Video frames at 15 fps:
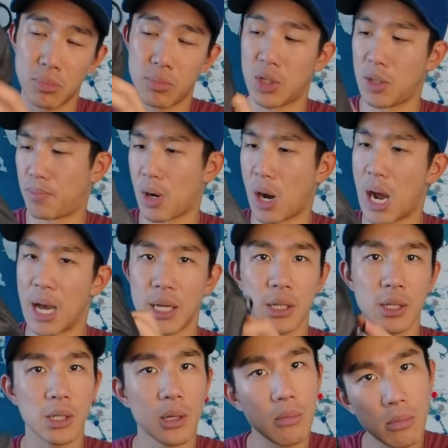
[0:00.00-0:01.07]

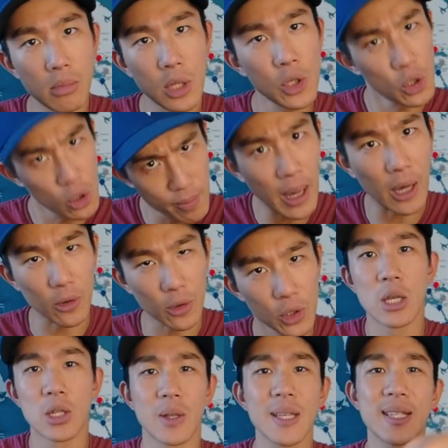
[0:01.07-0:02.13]
surprise, the shoe pouch.
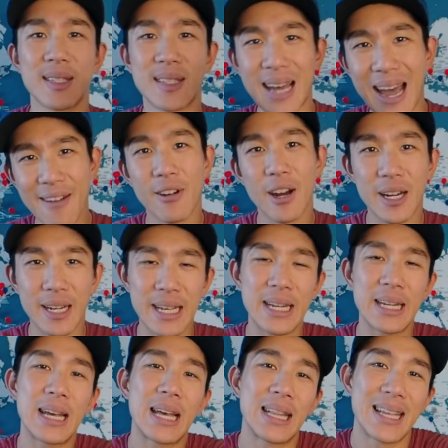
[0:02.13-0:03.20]
So let's dive right
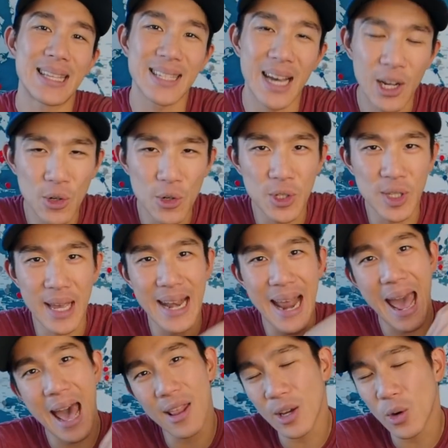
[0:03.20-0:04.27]
in. Let's understand
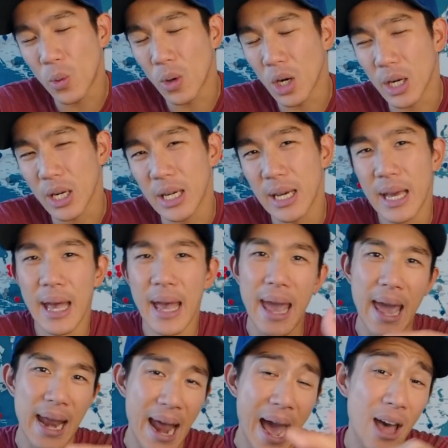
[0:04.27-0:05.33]
how they work
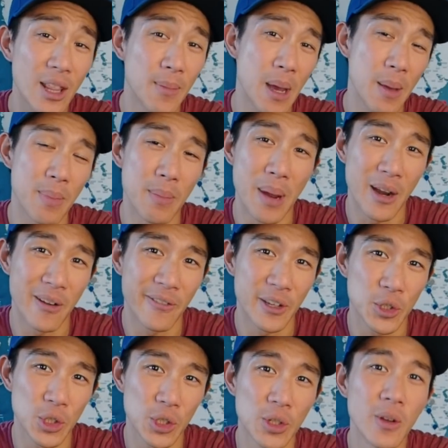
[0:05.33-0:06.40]
and how they might be
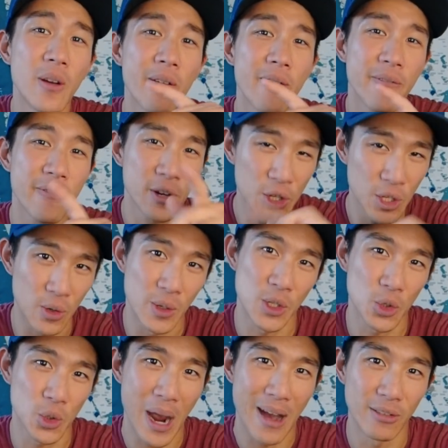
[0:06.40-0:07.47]
beneficial for you as a
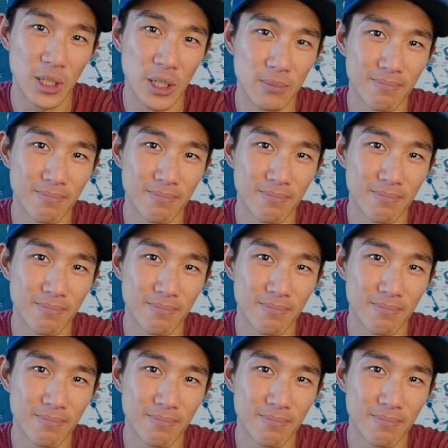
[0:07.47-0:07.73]
traveler.